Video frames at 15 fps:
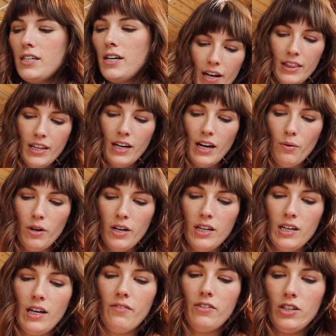I think I wanted
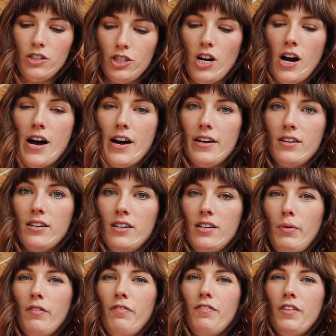to give it a try.
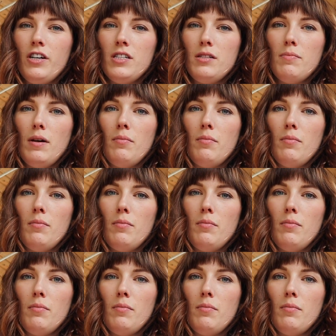But first,